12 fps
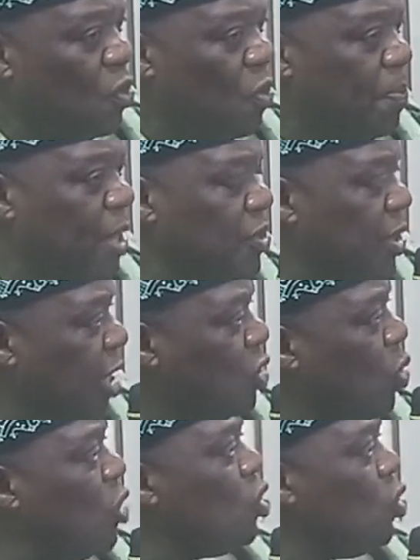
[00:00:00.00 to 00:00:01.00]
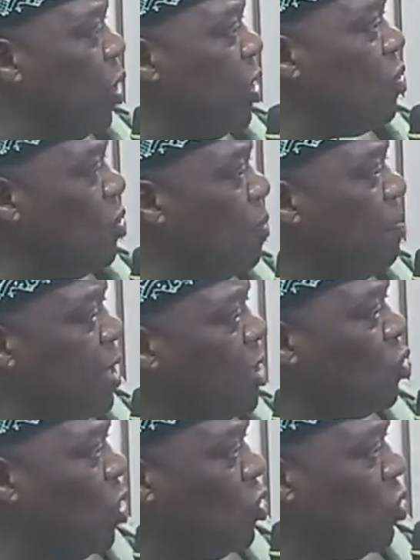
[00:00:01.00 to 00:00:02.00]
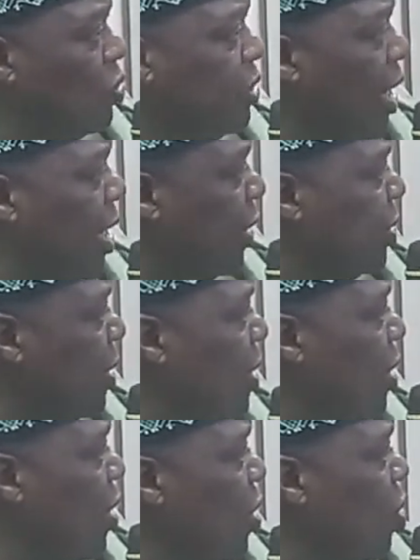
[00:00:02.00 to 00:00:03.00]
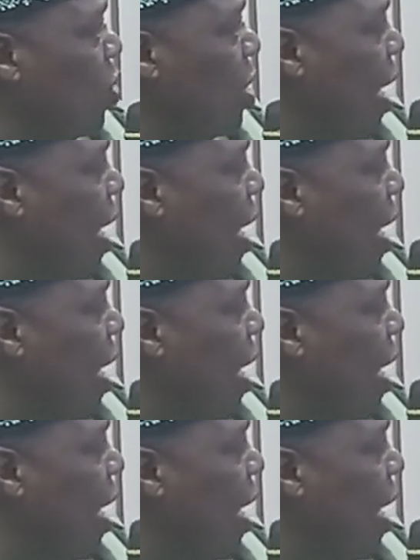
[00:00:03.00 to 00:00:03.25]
or person A is going to win or B is going to lose the election. You don't